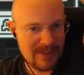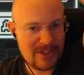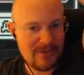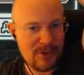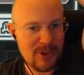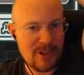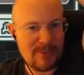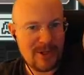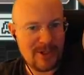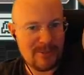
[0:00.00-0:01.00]
Let's fully
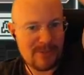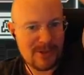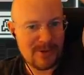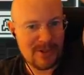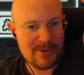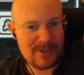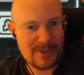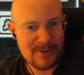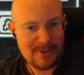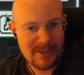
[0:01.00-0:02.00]
upgrade our broken
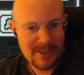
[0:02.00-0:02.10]
O2.